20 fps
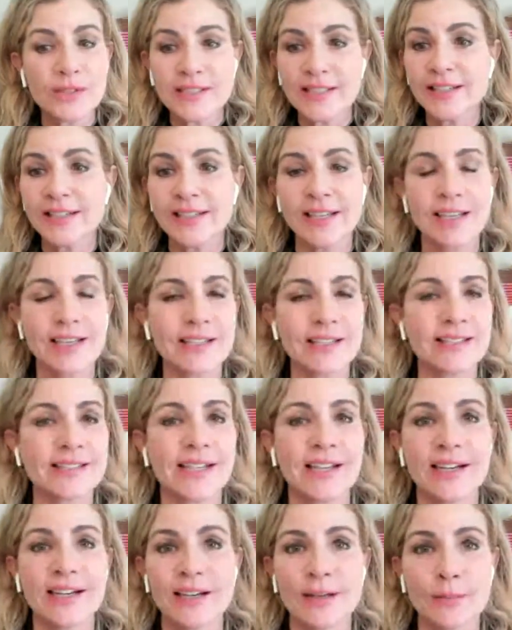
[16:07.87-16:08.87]
one's going to get
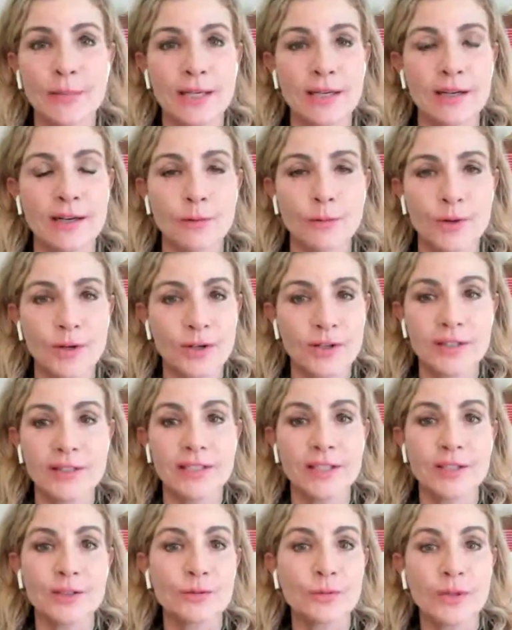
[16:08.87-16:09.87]
excited about our work
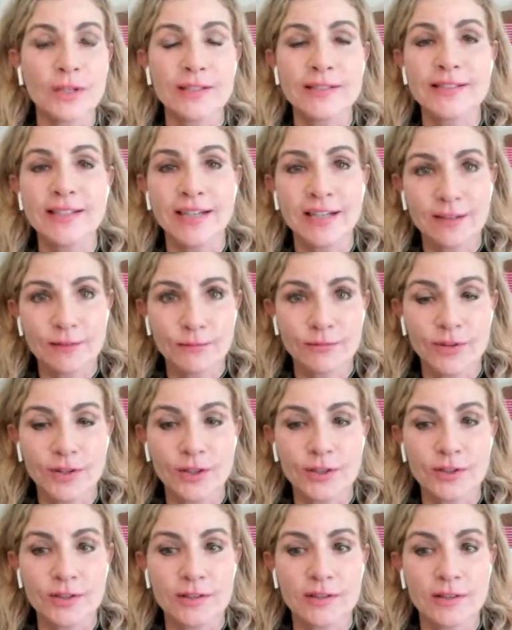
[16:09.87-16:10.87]
unless we're excited
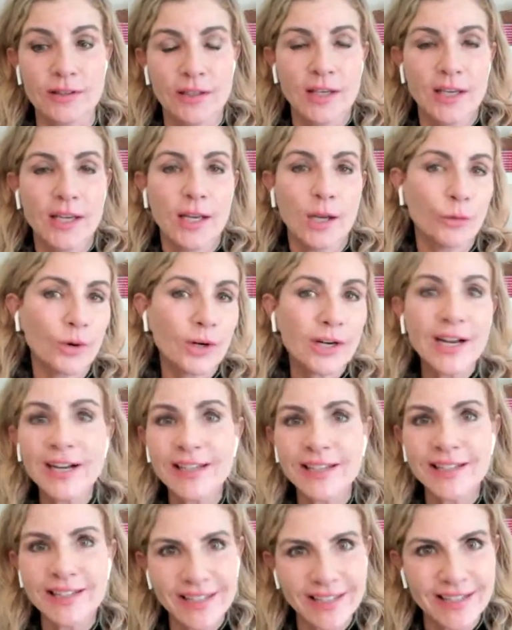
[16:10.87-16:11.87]
first. We're not
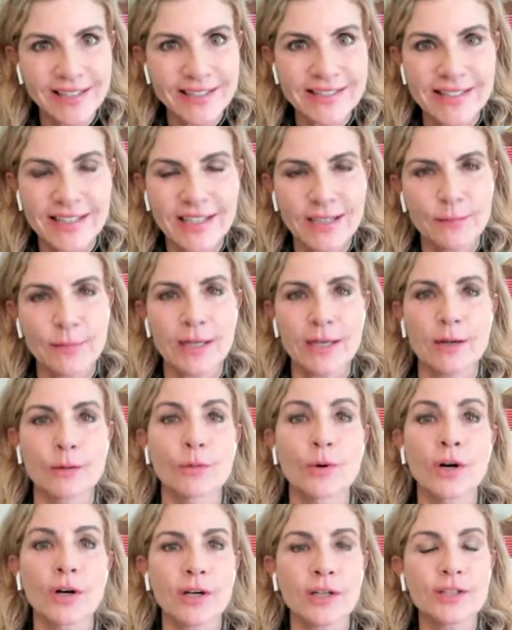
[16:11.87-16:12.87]
going to get excited about our
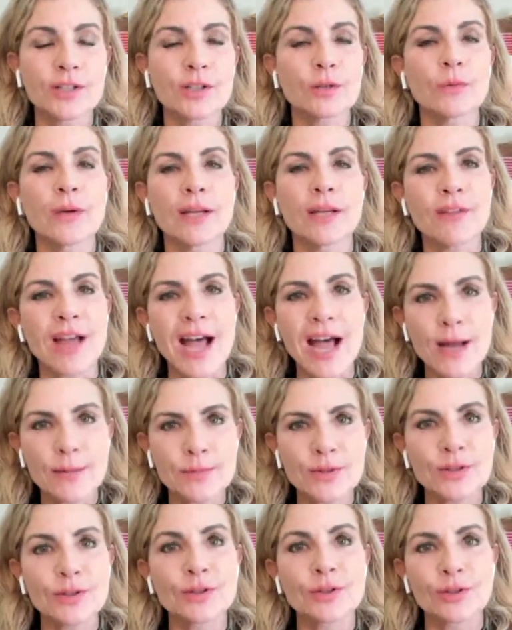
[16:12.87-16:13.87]
work until we have
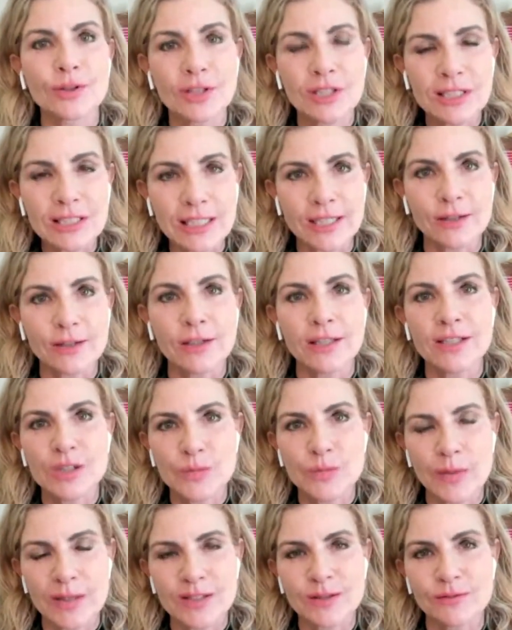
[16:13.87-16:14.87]
absolute clarity and
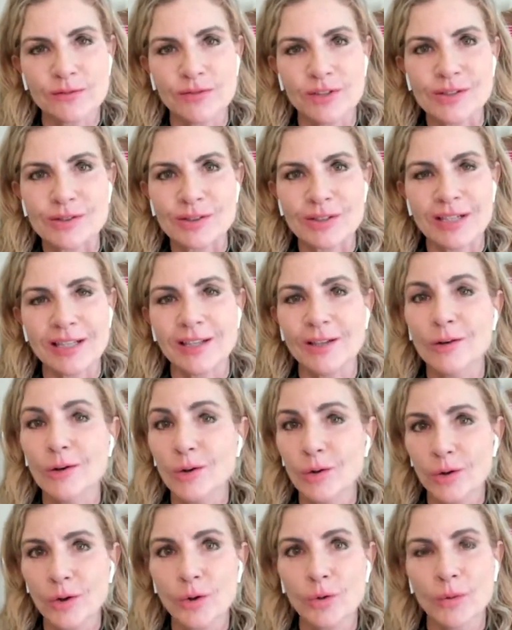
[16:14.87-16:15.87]
specificity
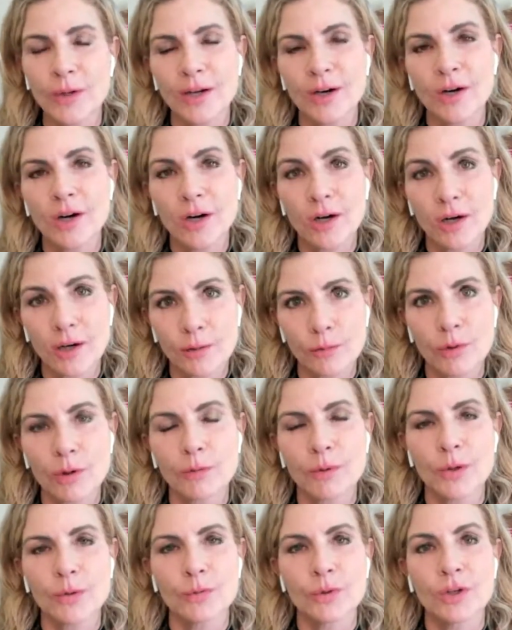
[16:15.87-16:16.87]
on who we are and what
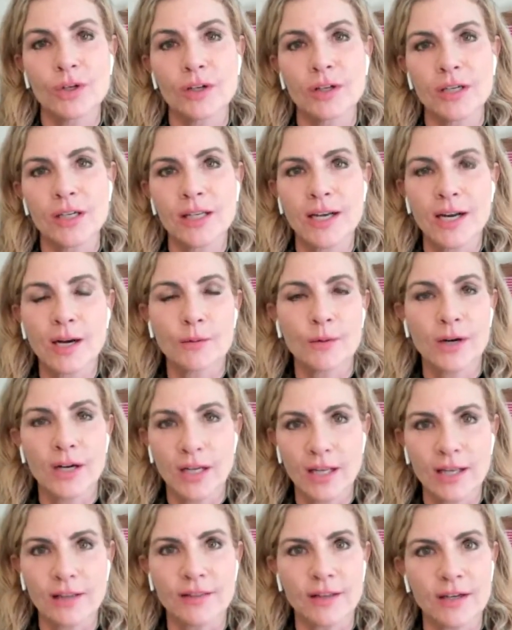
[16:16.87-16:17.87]
we want and how we're going
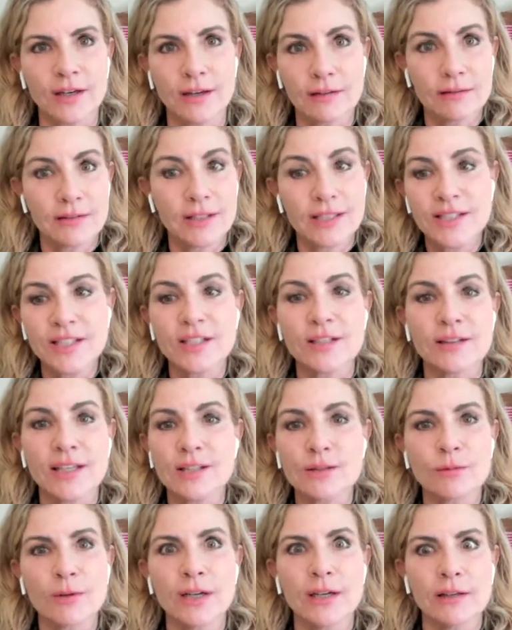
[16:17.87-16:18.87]
to get there. That's it.
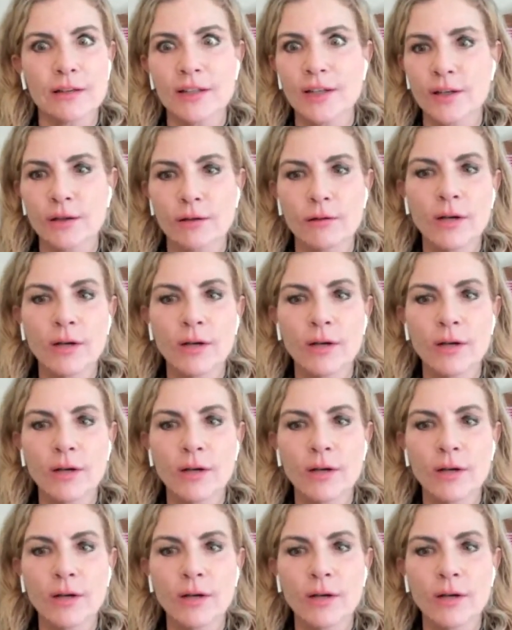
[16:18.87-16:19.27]
That's why,